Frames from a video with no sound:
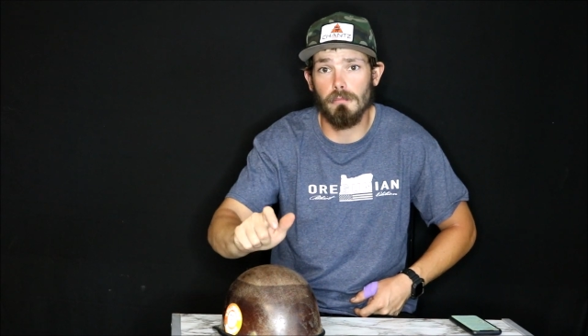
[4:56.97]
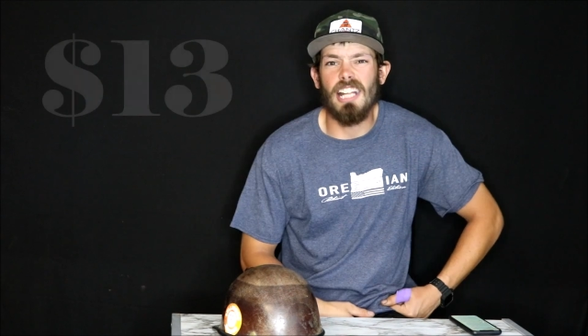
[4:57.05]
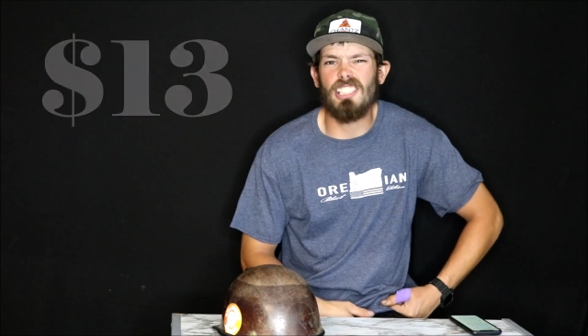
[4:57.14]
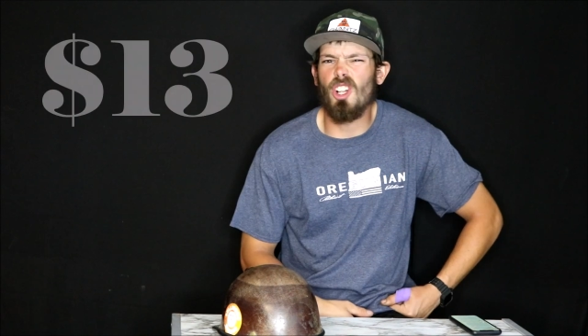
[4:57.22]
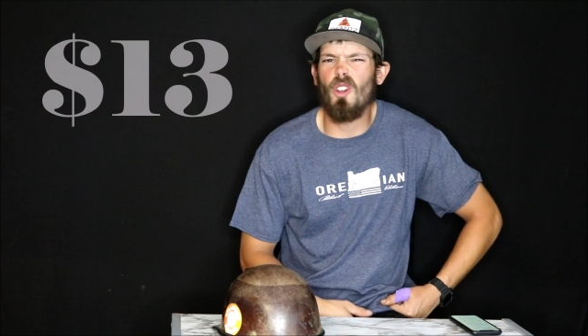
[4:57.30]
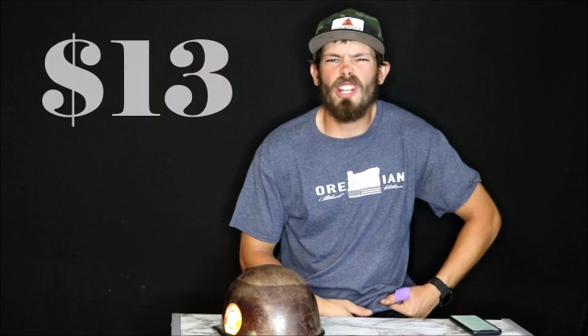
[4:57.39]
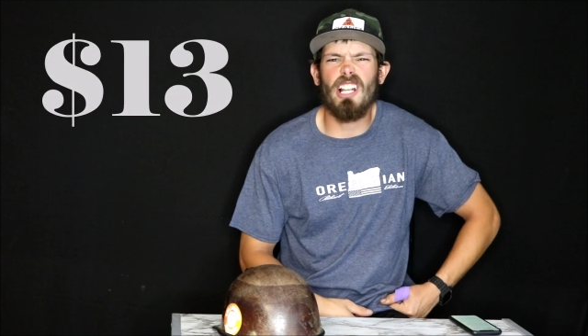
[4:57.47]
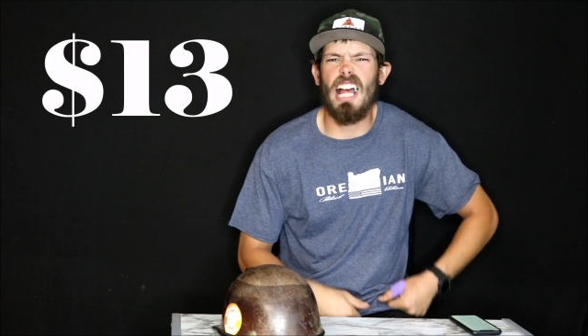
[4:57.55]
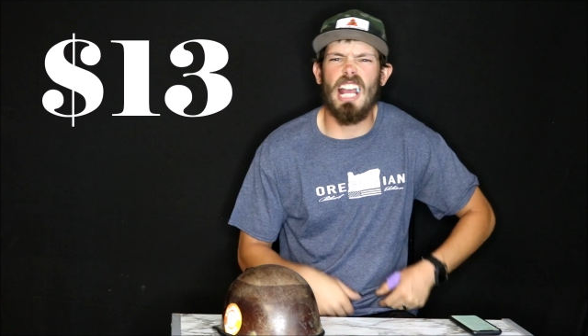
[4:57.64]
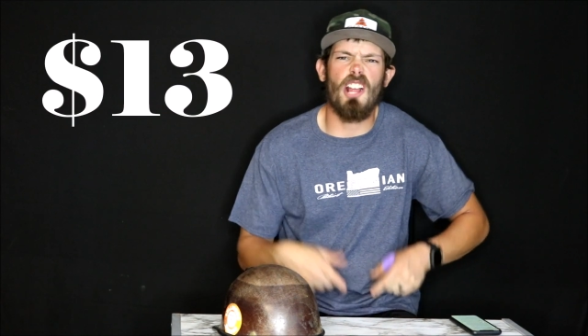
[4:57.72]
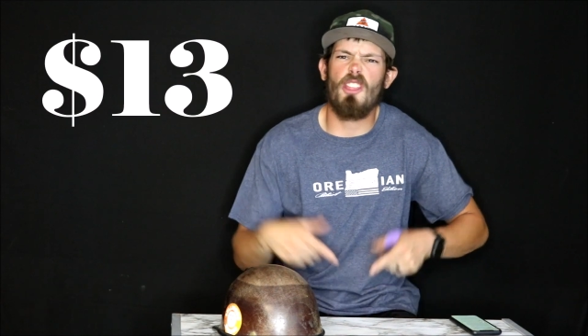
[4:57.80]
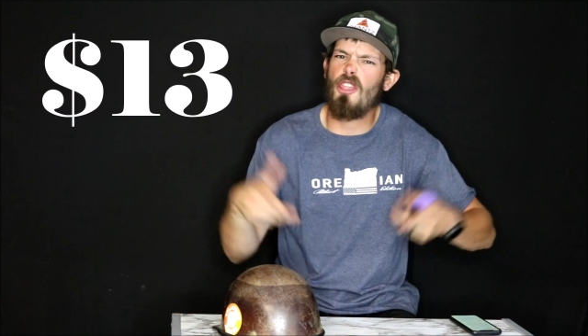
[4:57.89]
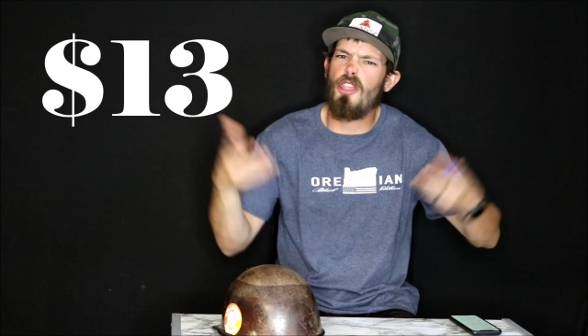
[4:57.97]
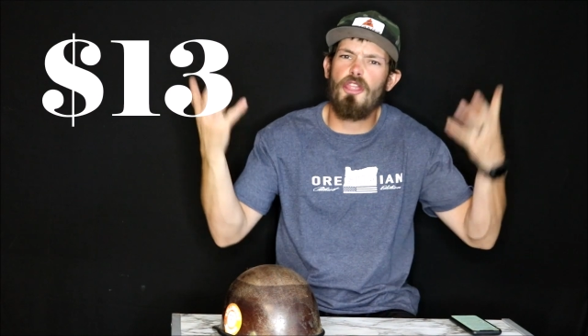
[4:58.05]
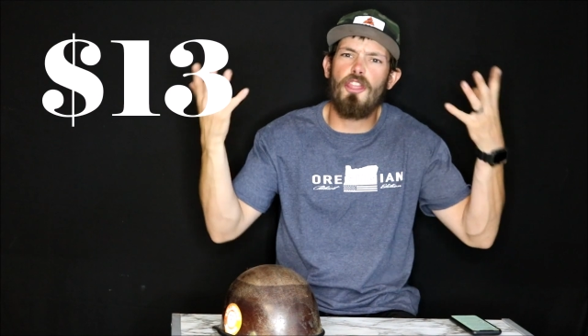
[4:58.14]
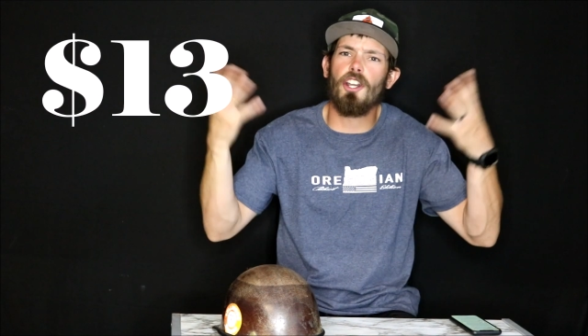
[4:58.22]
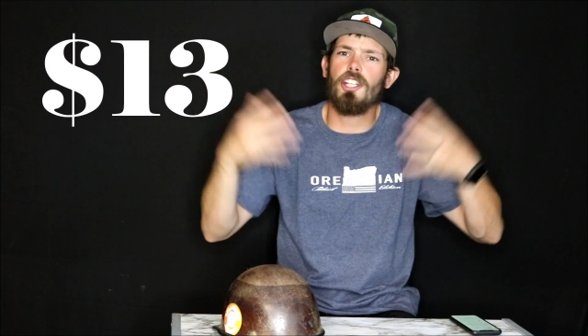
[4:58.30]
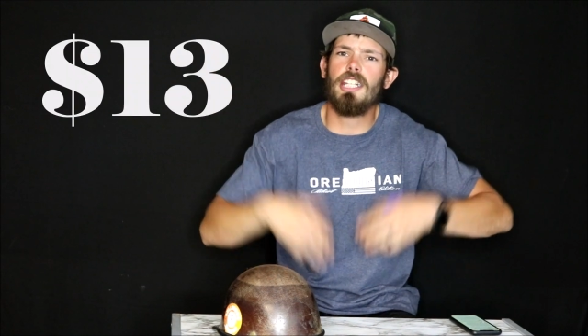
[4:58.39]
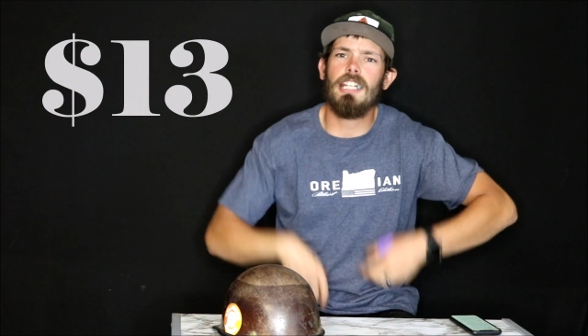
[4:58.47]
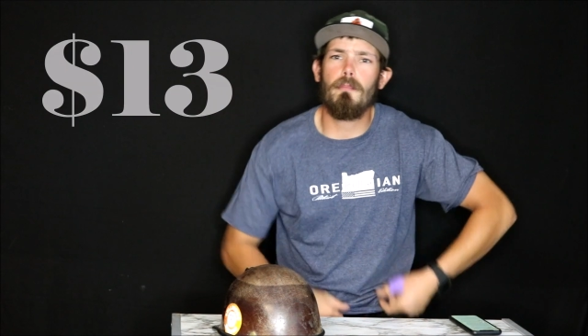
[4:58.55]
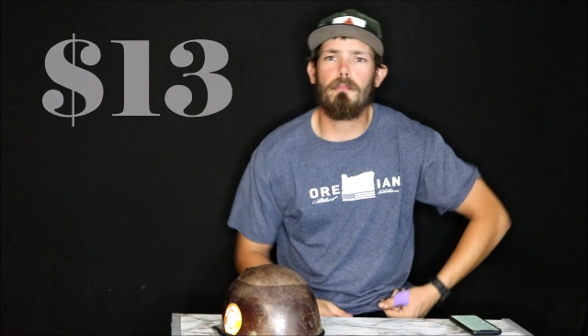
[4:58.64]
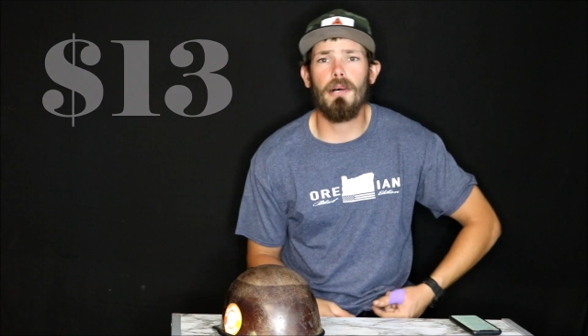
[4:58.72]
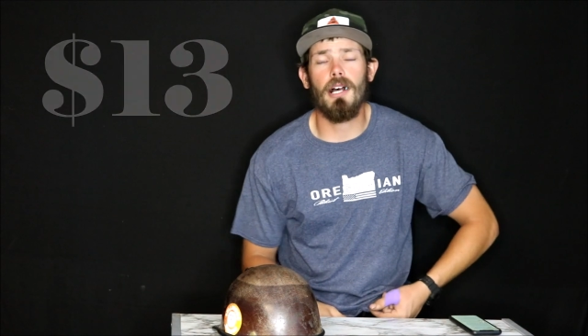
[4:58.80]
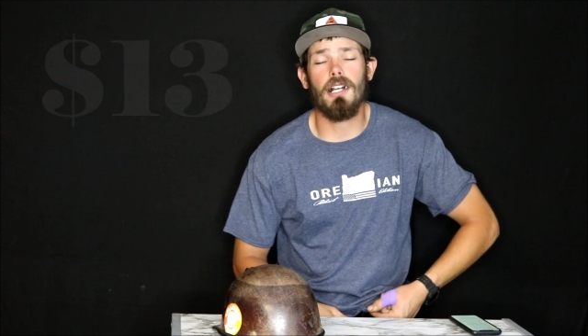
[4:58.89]
It's only like
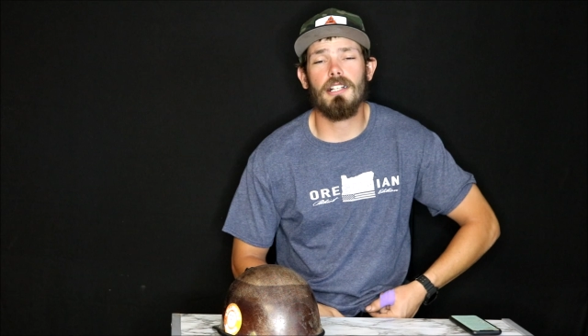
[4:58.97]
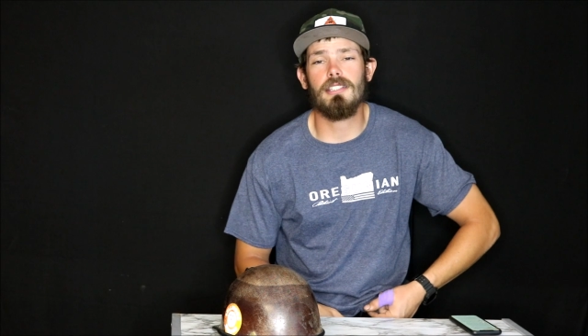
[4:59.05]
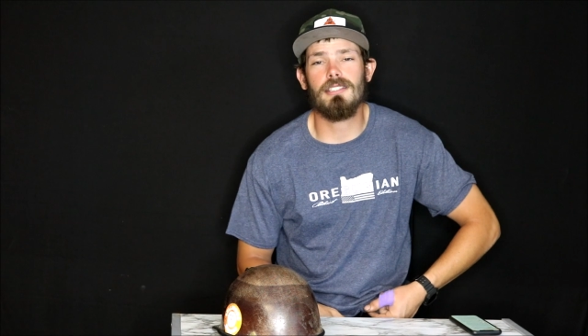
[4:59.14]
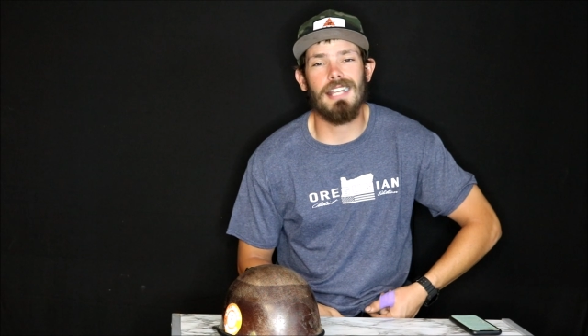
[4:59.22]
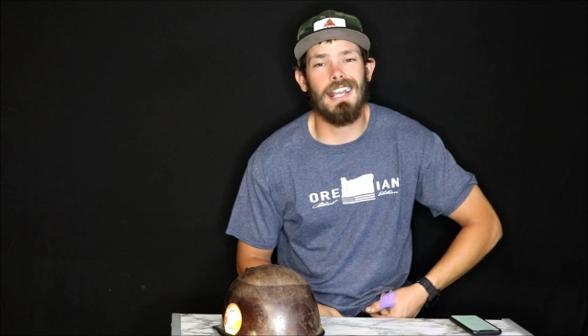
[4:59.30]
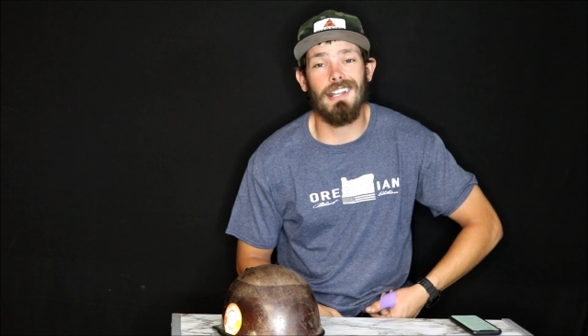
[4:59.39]
13 bucks